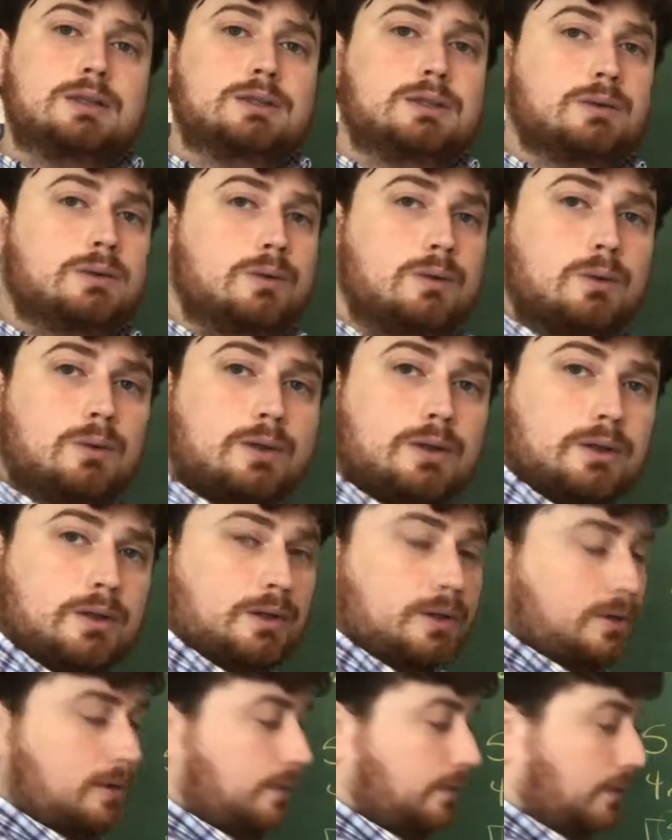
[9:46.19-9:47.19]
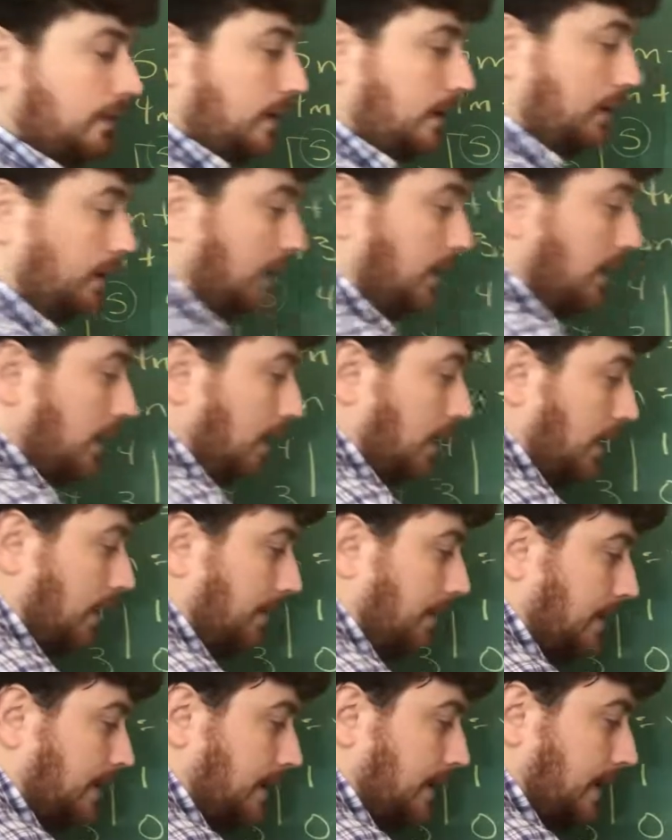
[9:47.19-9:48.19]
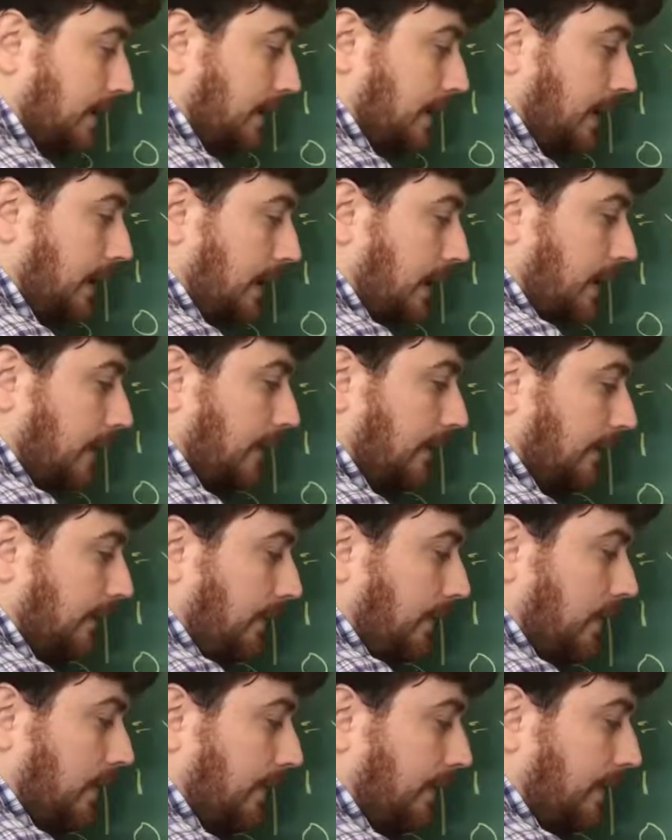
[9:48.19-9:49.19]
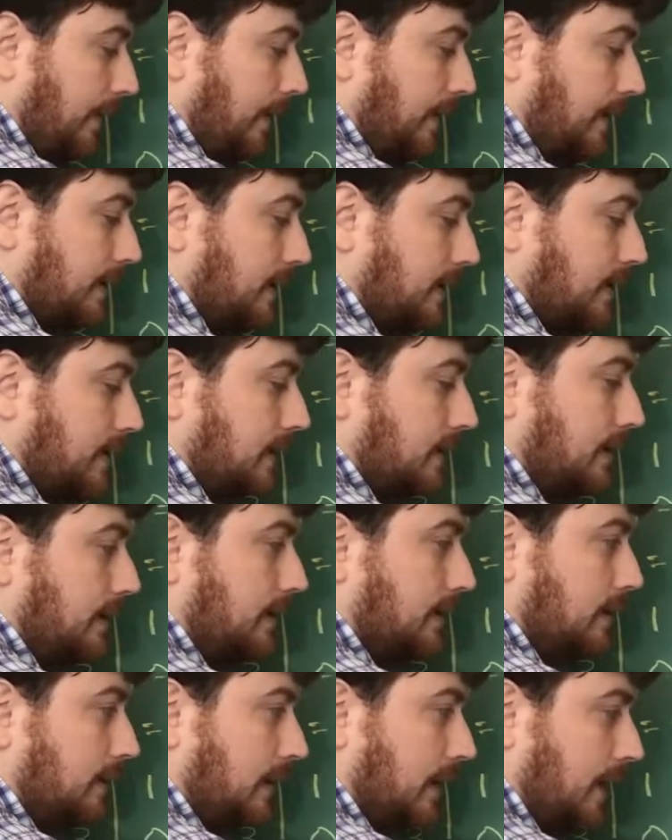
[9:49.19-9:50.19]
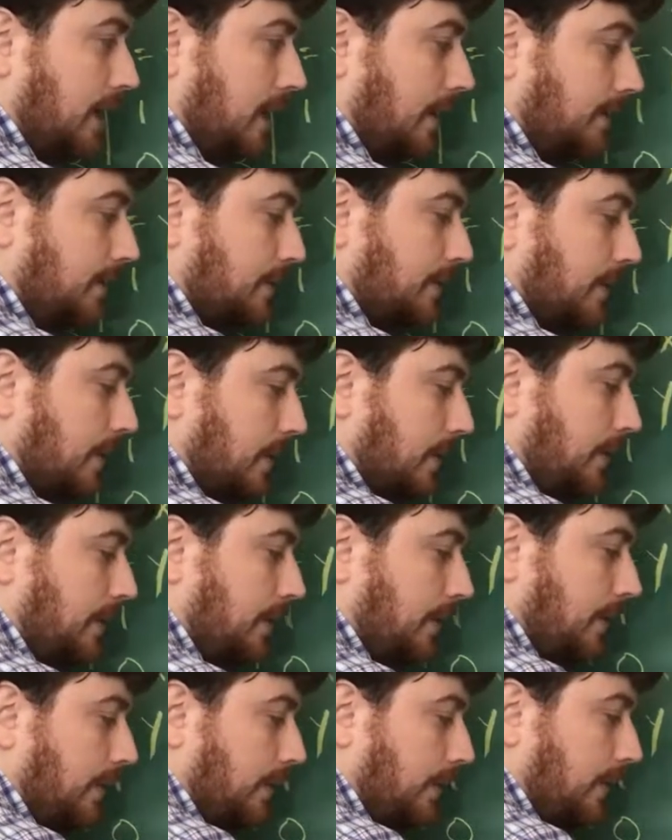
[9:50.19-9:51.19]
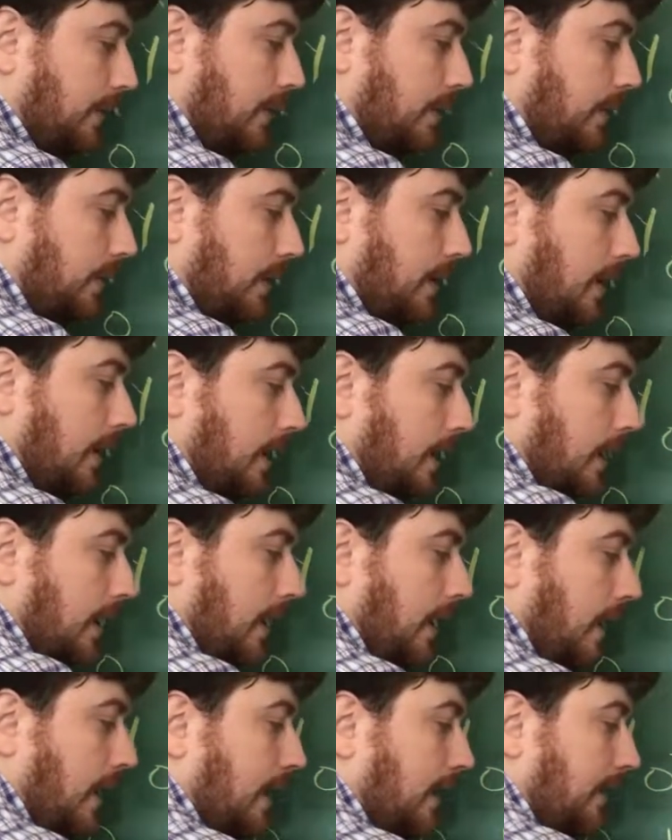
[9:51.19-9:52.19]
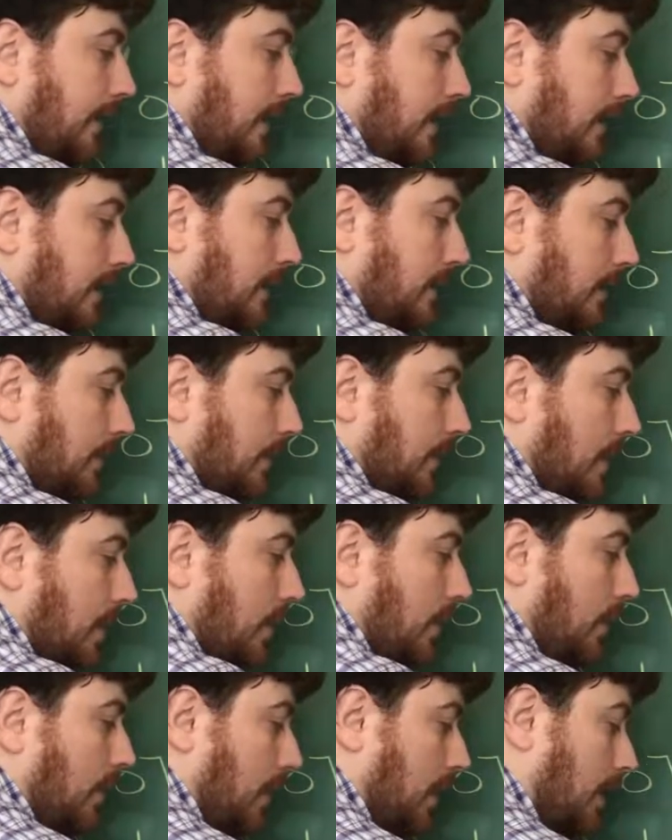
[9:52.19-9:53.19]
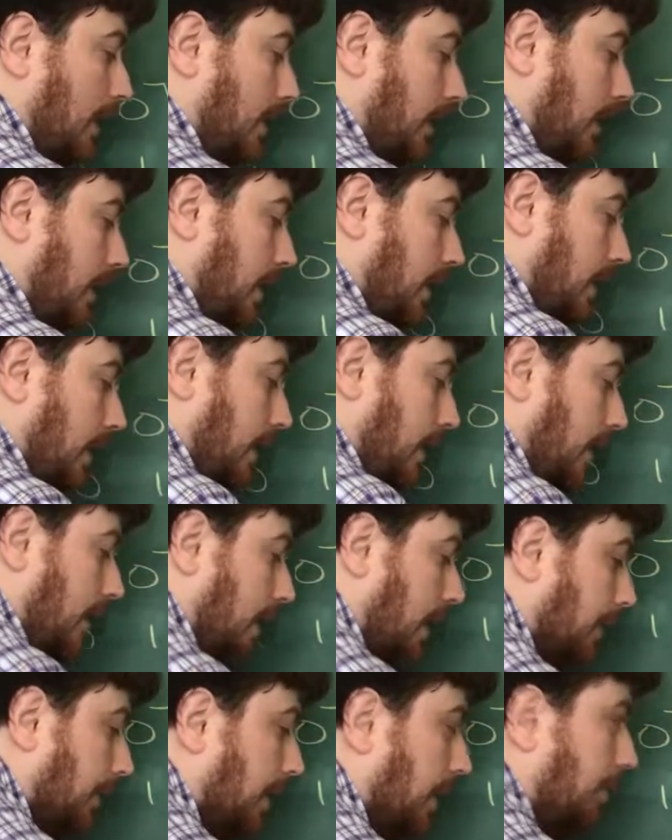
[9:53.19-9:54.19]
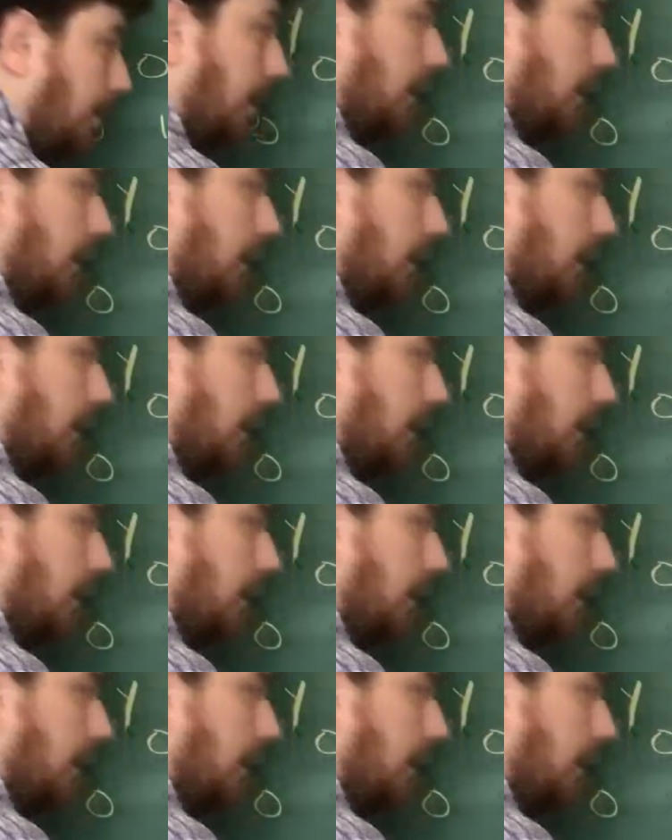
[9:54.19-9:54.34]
So in order to do that, I'm going to take -4/5 times row 2, add that to row 1, And I'm going to